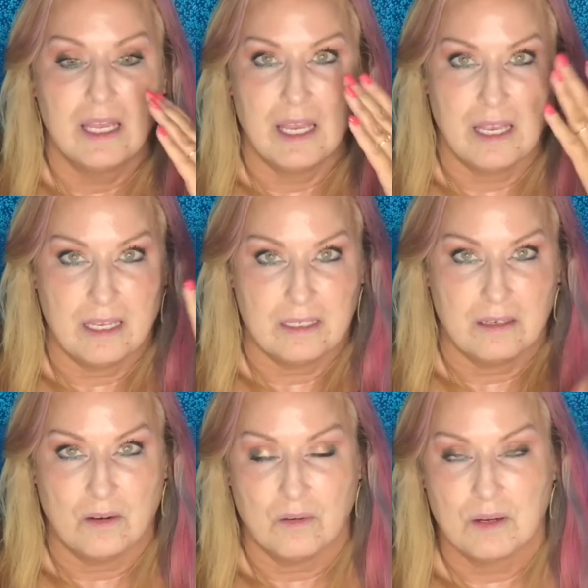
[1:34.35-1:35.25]
and
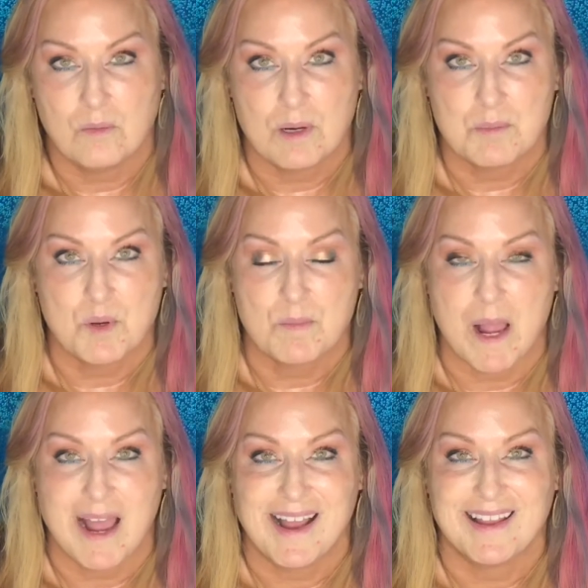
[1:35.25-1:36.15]
you know I don't want to poke my
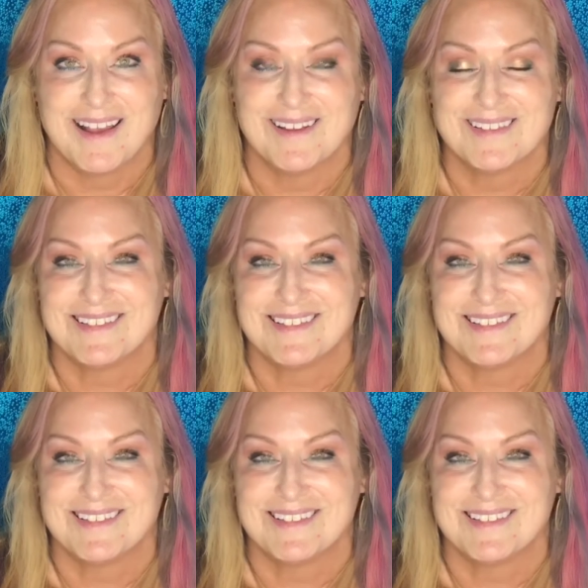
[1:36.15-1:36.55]
eye out.